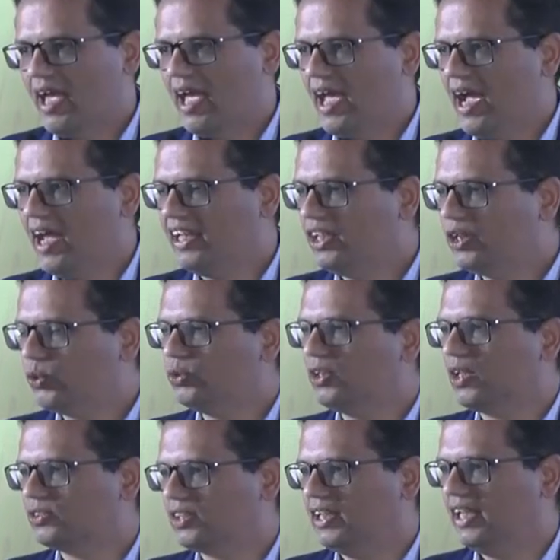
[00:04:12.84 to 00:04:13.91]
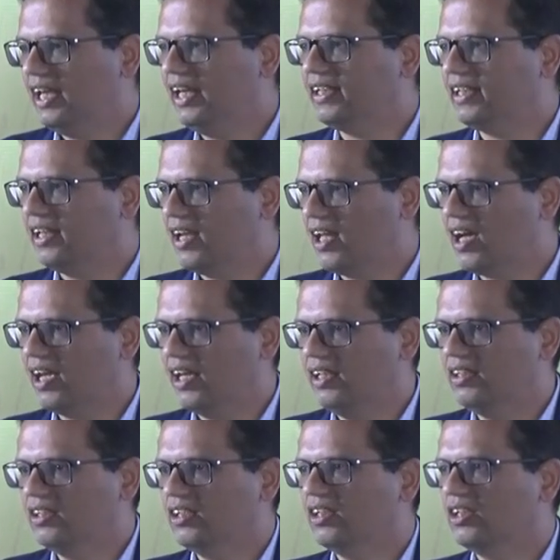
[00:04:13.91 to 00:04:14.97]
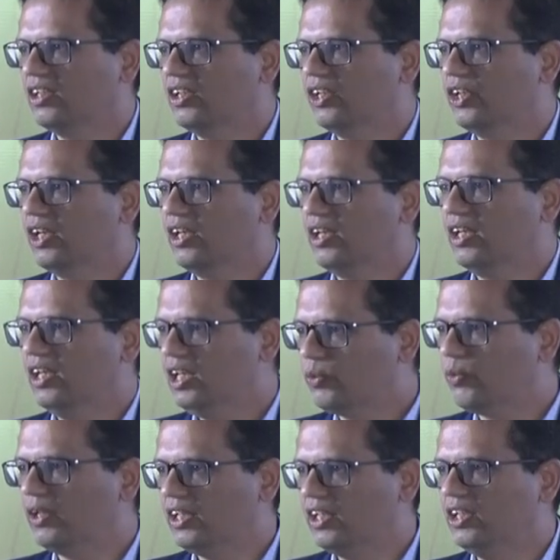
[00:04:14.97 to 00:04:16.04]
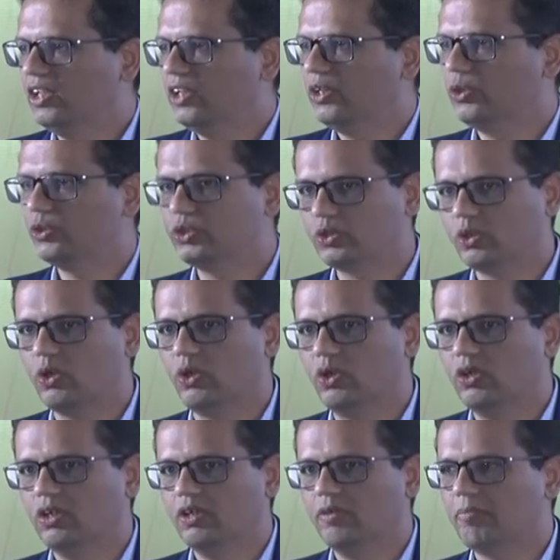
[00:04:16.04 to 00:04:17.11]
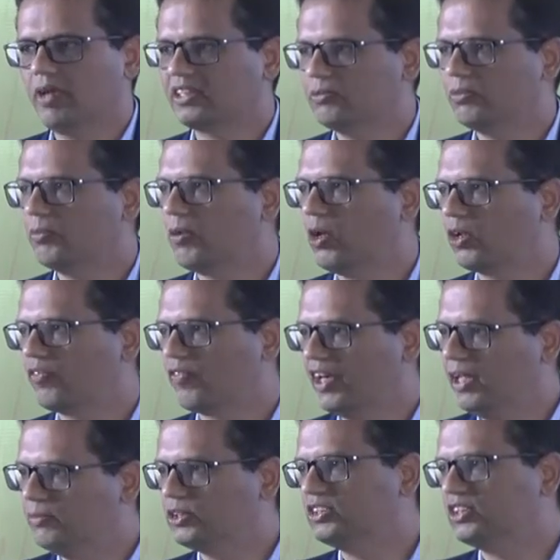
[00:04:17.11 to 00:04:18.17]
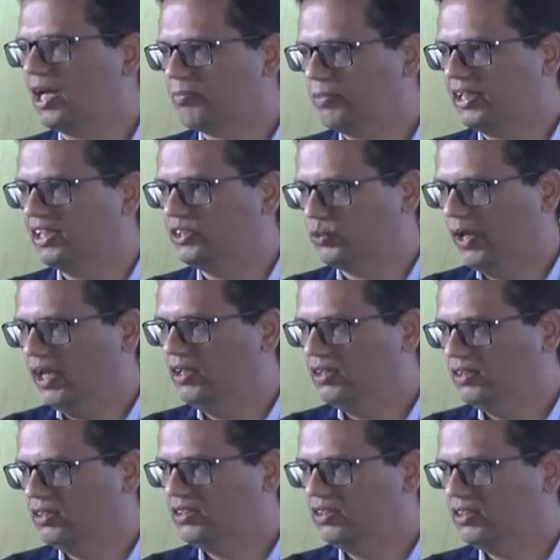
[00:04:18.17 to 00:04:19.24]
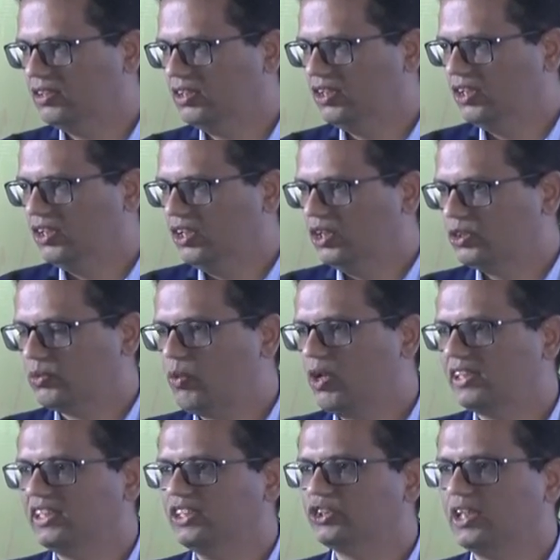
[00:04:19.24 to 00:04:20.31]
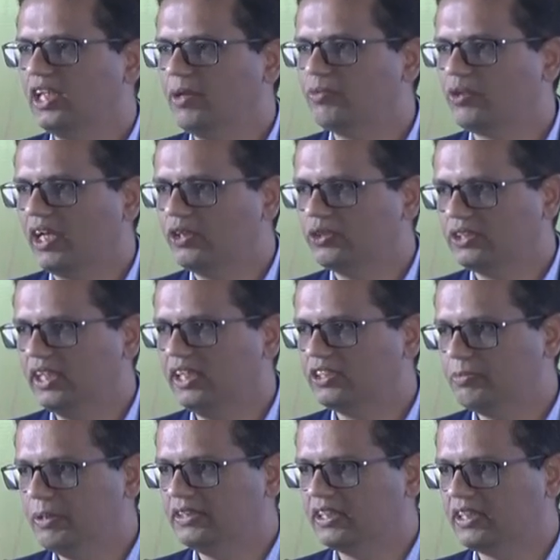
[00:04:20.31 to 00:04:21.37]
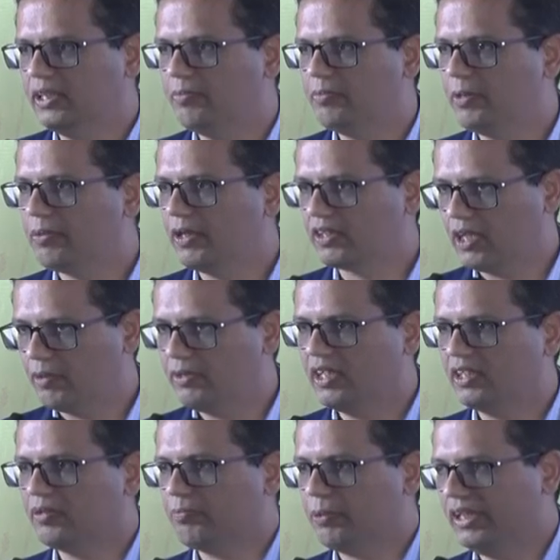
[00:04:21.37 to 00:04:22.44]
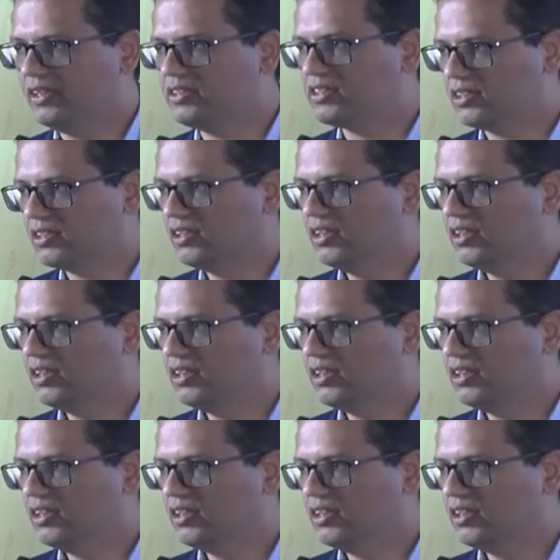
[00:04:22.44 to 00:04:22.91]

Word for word: And in 2008 and 9, equally, you saw maximum amount of redemptions happening as well. So what essentially I'm trying to say is basically people come in at the peaks